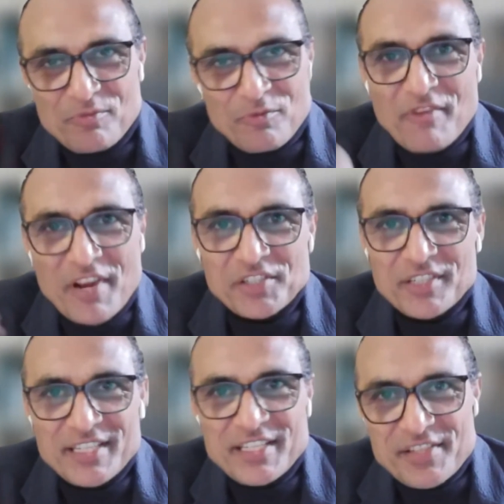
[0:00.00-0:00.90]

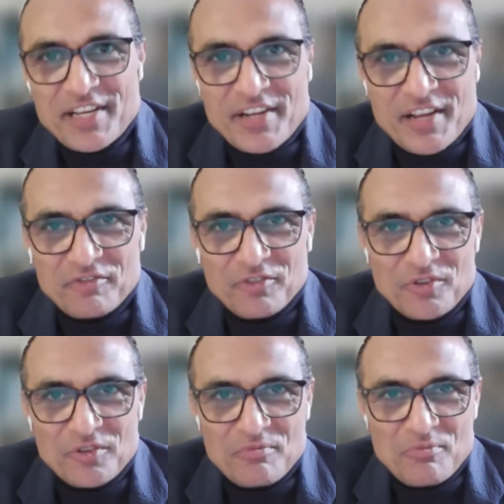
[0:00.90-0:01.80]
professional in this area
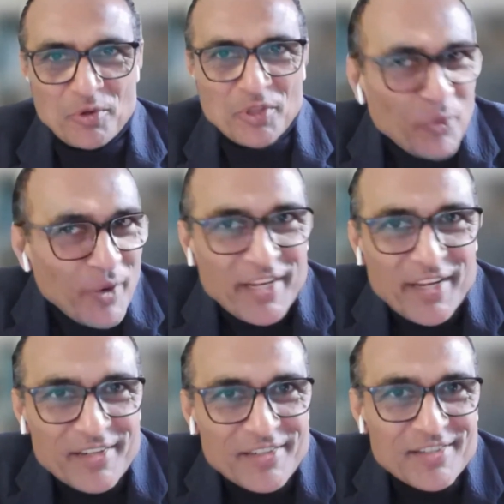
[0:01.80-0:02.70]
for more than 20
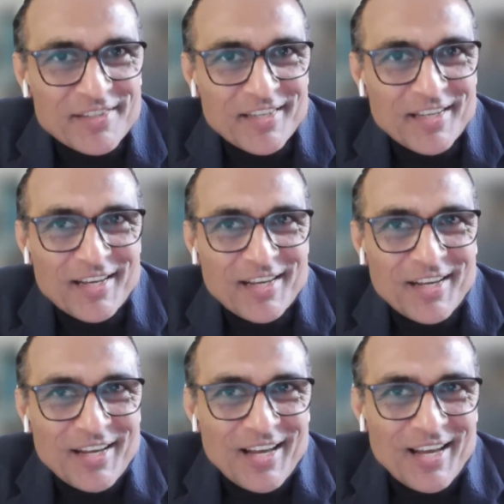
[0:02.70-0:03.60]
years,
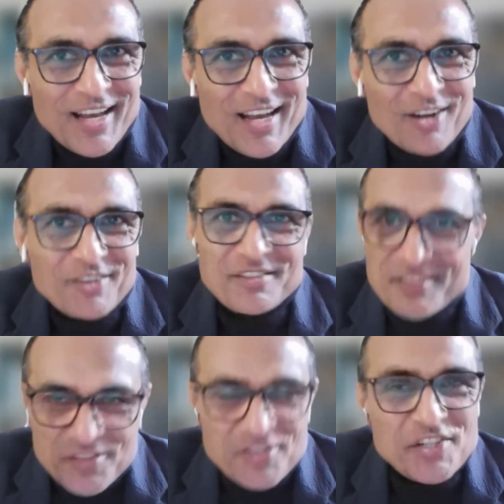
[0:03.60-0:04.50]

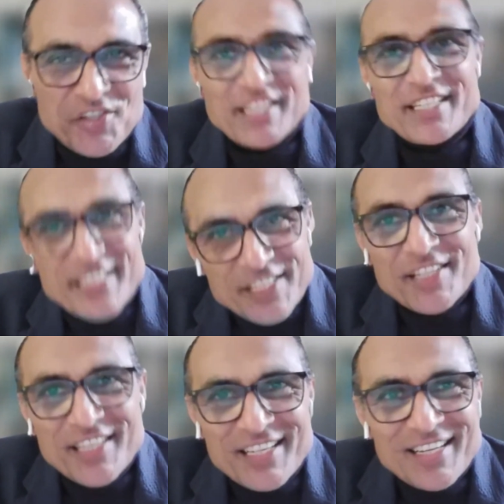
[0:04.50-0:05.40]
researching and
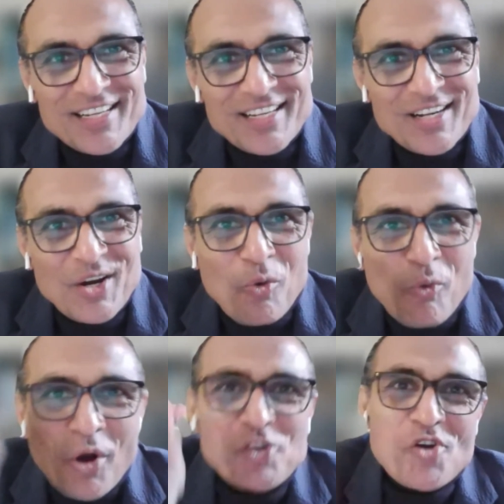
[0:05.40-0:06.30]
teaching.
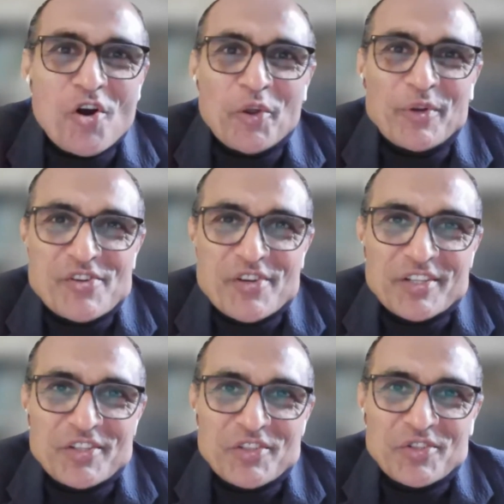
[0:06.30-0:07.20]
What draw your
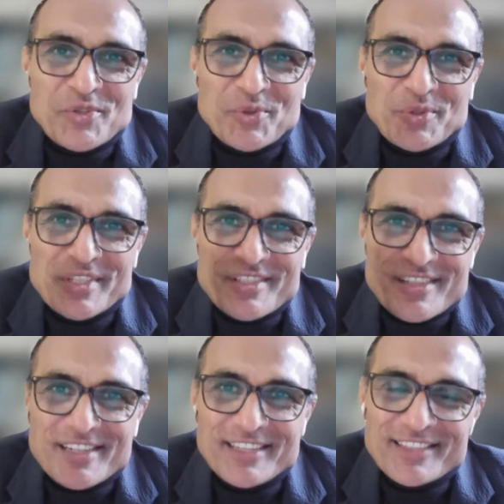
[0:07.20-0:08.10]
interest to
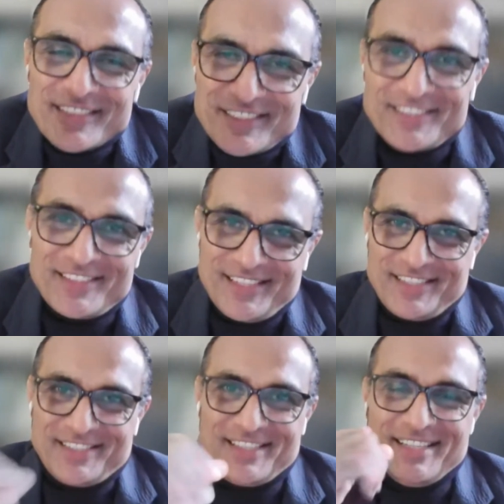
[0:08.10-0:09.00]
study
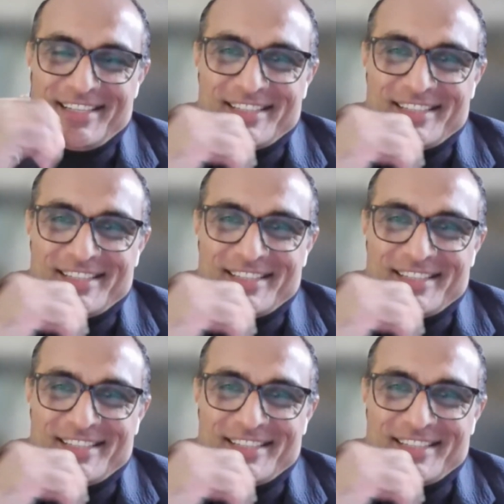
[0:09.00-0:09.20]
statistics?